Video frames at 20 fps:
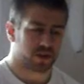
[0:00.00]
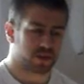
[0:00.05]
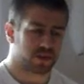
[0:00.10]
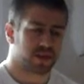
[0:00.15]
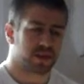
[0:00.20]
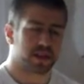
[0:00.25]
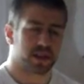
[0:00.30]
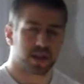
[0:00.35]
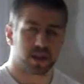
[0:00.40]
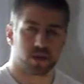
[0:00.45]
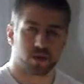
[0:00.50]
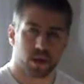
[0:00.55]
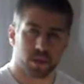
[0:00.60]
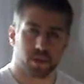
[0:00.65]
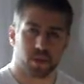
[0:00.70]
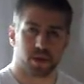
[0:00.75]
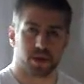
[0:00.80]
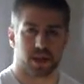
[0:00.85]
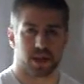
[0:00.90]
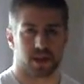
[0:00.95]
do, get
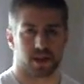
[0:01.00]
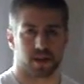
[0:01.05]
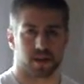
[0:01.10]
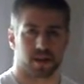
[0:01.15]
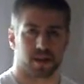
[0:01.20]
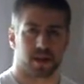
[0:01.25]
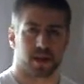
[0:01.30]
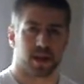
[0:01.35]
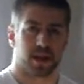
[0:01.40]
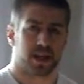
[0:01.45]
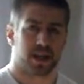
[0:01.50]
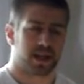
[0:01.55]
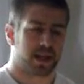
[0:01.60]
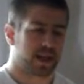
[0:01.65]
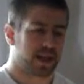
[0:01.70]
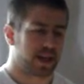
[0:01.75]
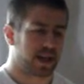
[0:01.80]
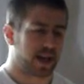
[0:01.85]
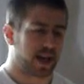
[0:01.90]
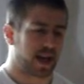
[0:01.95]
grip on here.
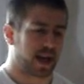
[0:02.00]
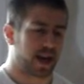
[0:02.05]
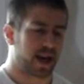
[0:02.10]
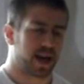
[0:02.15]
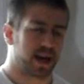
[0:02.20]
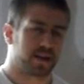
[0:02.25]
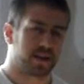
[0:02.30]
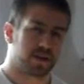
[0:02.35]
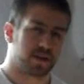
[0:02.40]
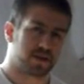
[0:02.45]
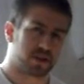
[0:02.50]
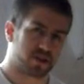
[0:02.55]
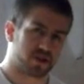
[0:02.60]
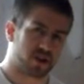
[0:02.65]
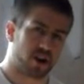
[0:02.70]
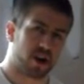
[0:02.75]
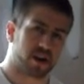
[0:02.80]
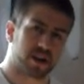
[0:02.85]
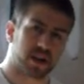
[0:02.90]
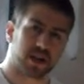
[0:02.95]
And
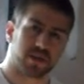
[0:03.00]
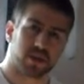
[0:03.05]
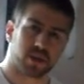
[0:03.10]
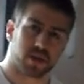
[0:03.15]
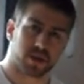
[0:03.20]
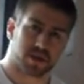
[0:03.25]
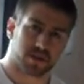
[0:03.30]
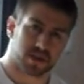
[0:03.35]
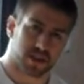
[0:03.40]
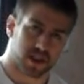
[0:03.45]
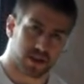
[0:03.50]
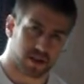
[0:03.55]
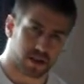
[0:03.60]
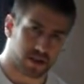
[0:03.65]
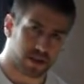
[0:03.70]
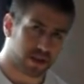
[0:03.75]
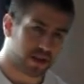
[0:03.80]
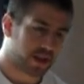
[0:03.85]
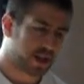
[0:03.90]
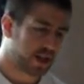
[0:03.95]
using chalk never hurts
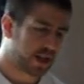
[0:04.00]
either.